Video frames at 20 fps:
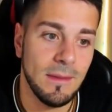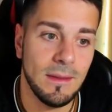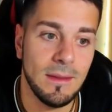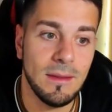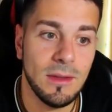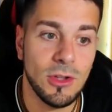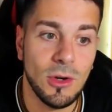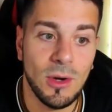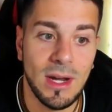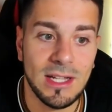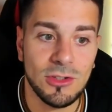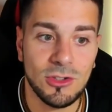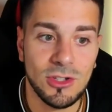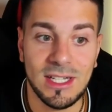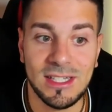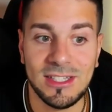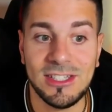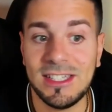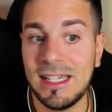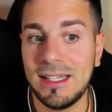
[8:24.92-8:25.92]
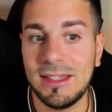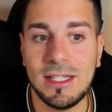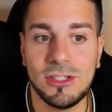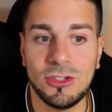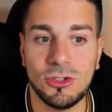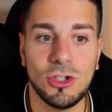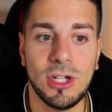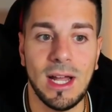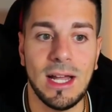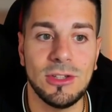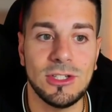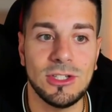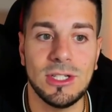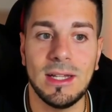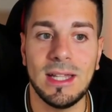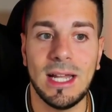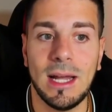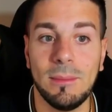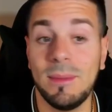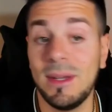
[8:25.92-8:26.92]
So as you can see, this Traxler
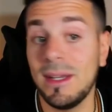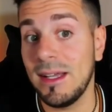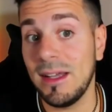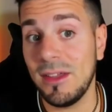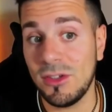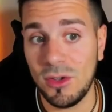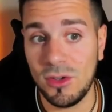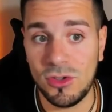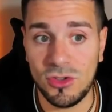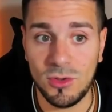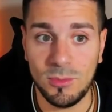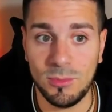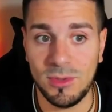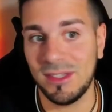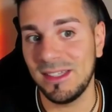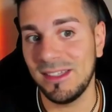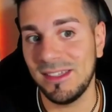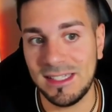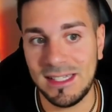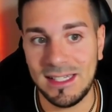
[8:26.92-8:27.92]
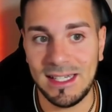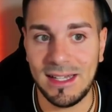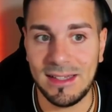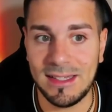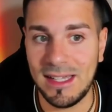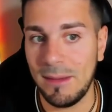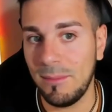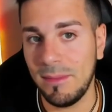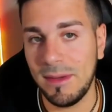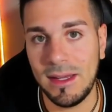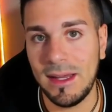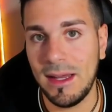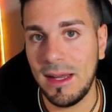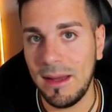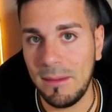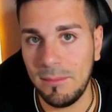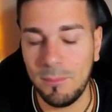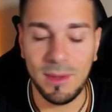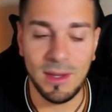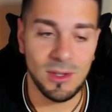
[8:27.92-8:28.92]
gambit is also a pretty silly attempt.
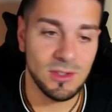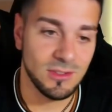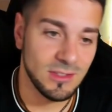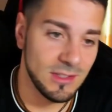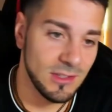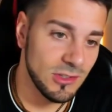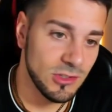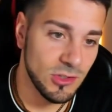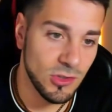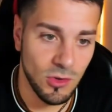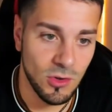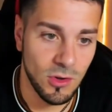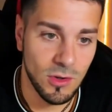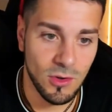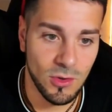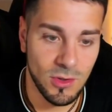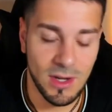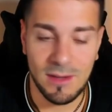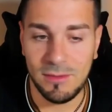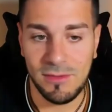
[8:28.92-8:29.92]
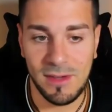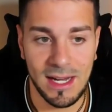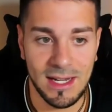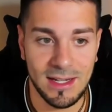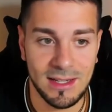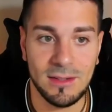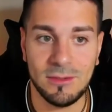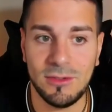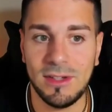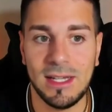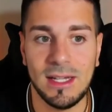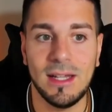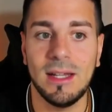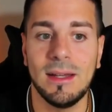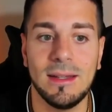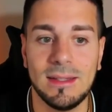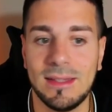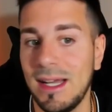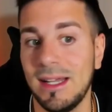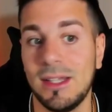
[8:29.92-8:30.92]
Because sure, okay, fine, if
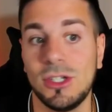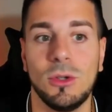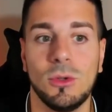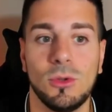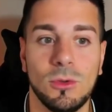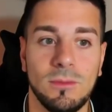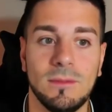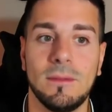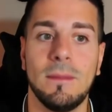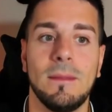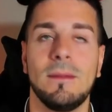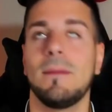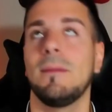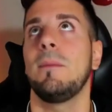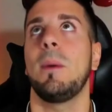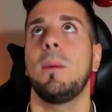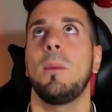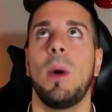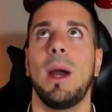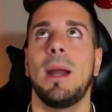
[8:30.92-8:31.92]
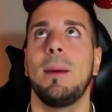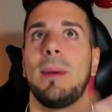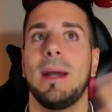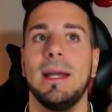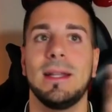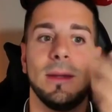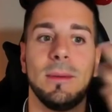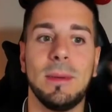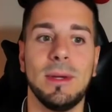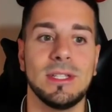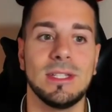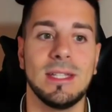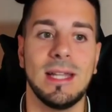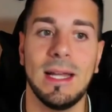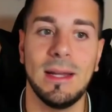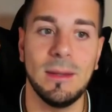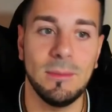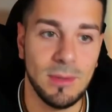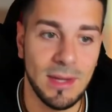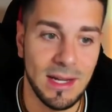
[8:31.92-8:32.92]
here, thank you, white makes a
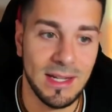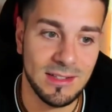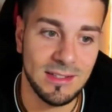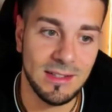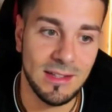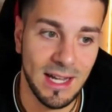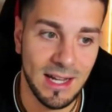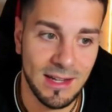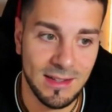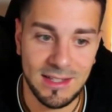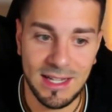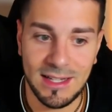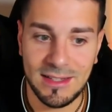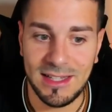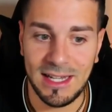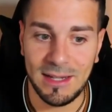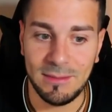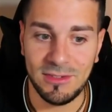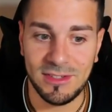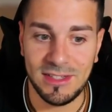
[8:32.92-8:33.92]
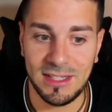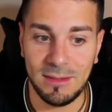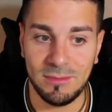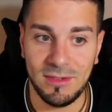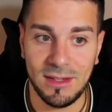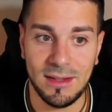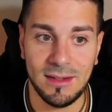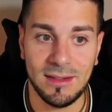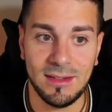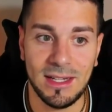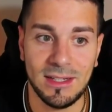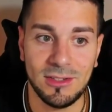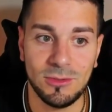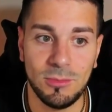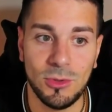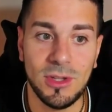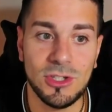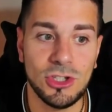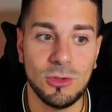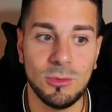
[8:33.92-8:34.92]
mistake, plays knight takes f7, there's
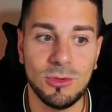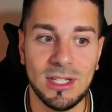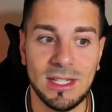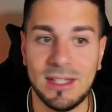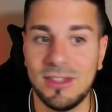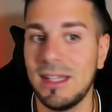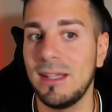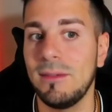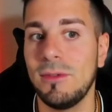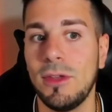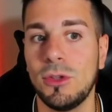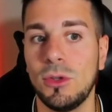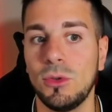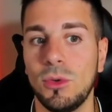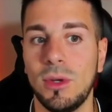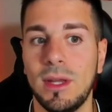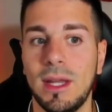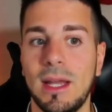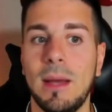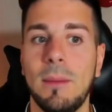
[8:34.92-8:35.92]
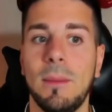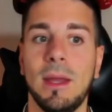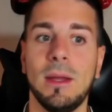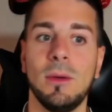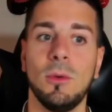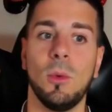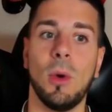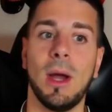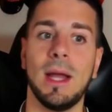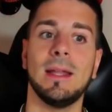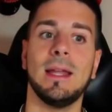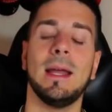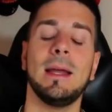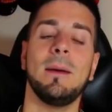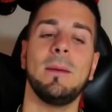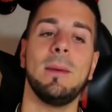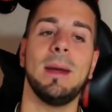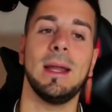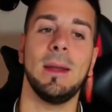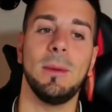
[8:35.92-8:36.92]
bishop takes f2, but if white
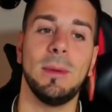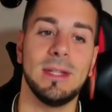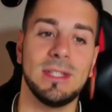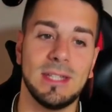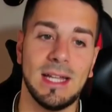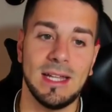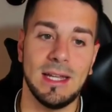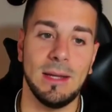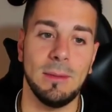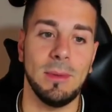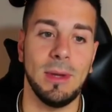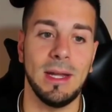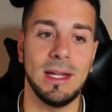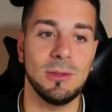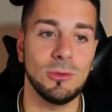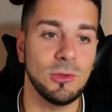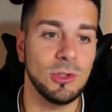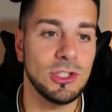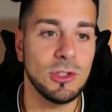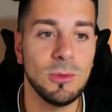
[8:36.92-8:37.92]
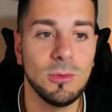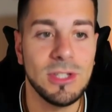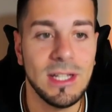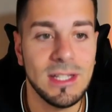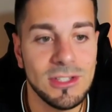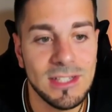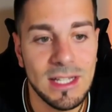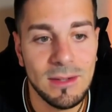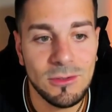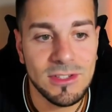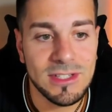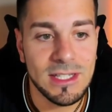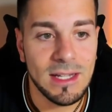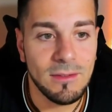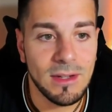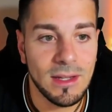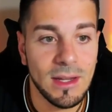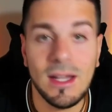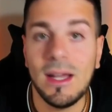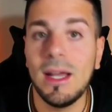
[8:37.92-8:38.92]
doesn't make a mistake and plays bishop takes
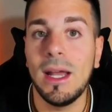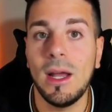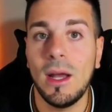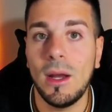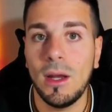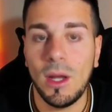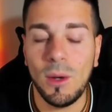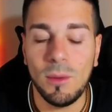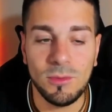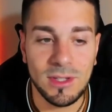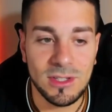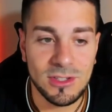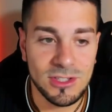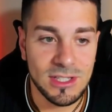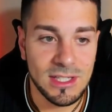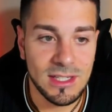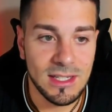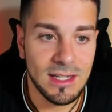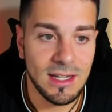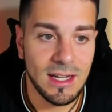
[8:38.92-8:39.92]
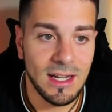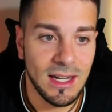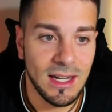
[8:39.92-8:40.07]
f7, obviously,